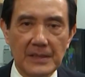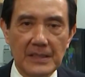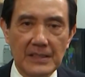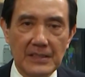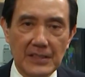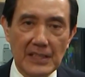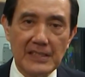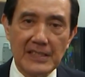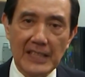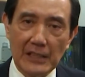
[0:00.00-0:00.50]

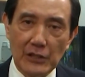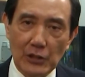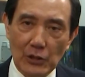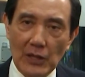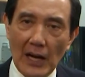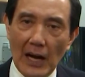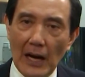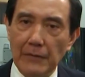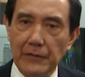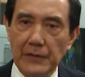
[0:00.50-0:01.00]
since I took
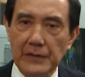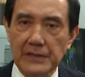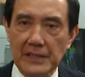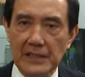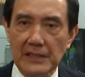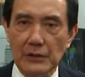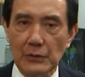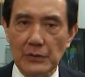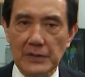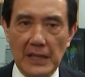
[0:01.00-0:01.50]
office
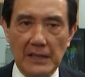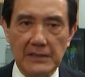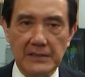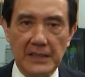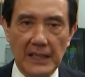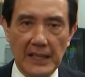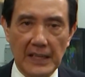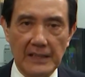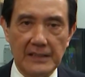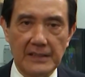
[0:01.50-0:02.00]
in
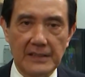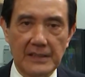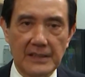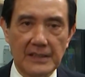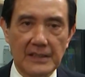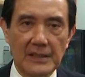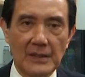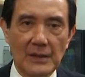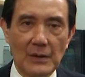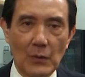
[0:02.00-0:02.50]
2008.
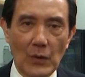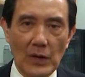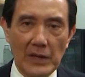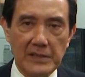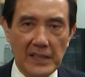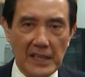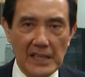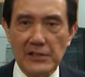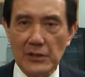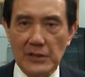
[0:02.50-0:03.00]
What is
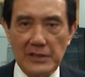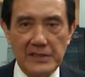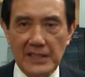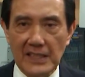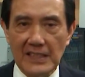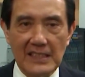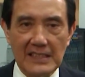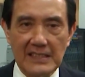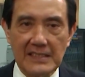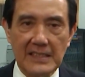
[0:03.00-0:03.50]

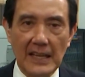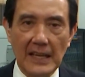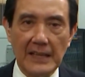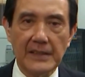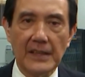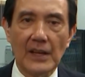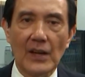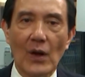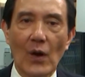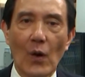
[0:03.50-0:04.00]
interesting is that
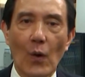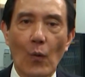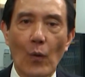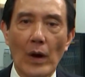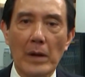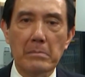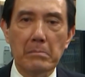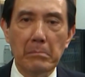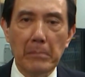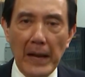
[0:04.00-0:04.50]

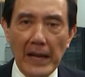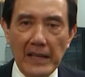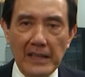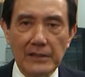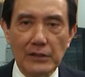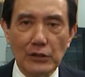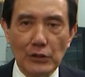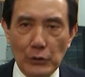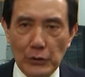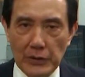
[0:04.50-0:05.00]
when
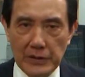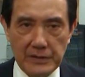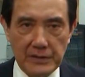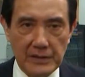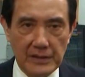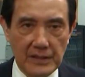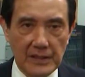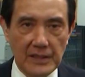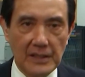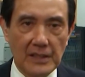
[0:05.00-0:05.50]
mainland tourists
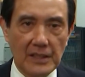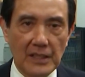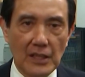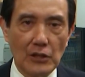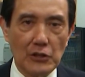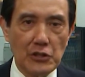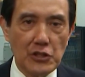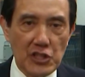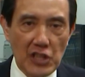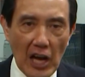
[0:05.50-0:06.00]

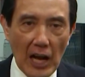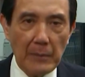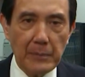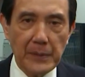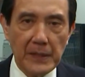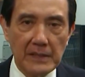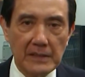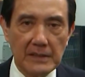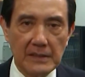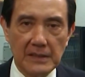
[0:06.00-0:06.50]
go
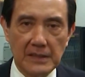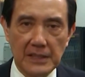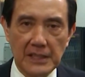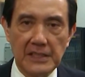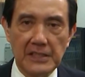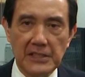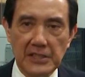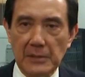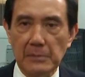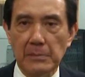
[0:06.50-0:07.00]
shopping
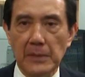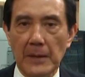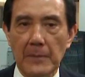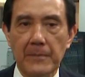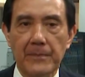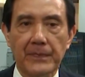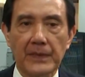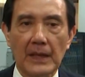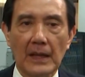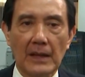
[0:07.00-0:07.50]
in Jinmen,
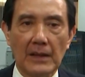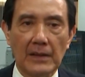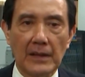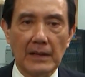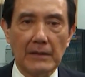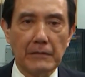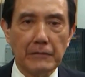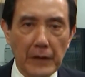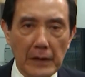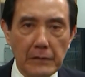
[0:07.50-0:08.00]

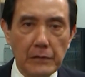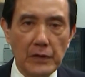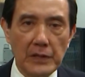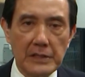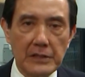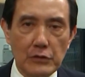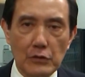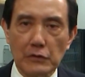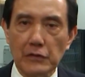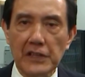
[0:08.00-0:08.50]
their
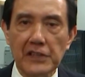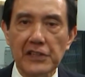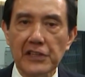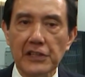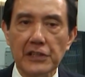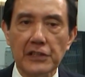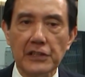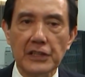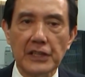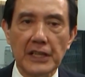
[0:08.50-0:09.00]
favorite
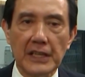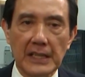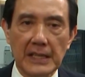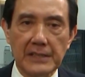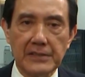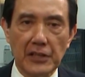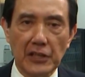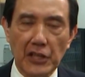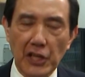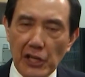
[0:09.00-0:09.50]
souvenir
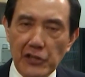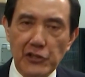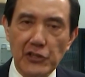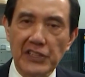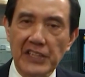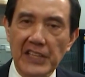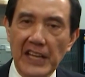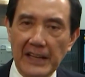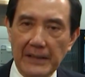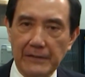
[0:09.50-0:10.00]
is a
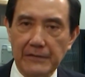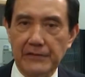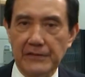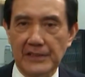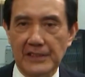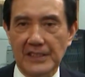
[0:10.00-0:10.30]
kitchen knife